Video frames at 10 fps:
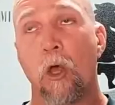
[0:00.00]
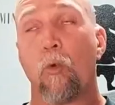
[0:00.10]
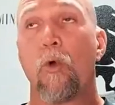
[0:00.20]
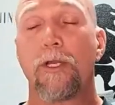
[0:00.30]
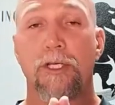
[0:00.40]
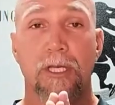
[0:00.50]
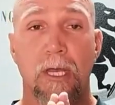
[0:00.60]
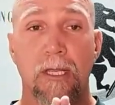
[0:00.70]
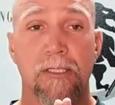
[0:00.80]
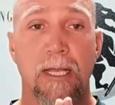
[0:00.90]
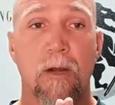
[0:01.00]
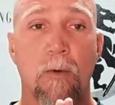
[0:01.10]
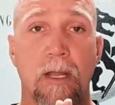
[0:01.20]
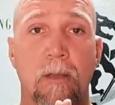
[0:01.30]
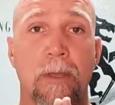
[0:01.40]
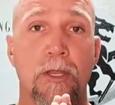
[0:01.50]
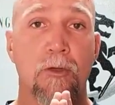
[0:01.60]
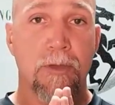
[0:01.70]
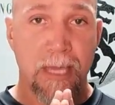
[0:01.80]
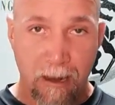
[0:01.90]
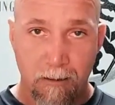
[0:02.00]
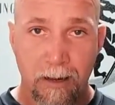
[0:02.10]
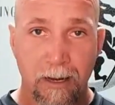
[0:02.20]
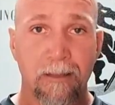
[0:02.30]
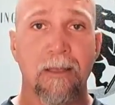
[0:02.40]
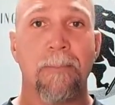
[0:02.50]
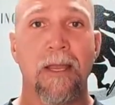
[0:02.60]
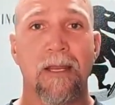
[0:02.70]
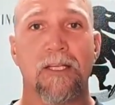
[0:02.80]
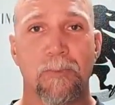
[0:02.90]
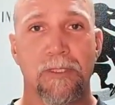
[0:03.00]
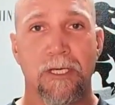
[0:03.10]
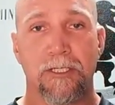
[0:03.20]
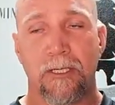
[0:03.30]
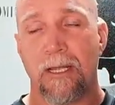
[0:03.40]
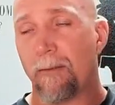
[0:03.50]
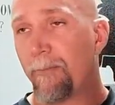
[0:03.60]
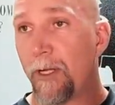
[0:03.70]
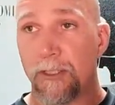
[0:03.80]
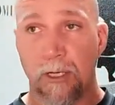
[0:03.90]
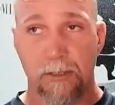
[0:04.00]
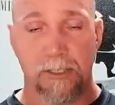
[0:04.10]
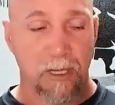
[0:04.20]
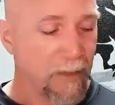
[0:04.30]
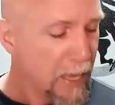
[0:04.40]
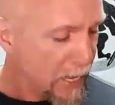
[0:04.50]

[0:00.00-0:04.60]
which guns I recommend you carry in the appendix position, and a bunch of other stuff.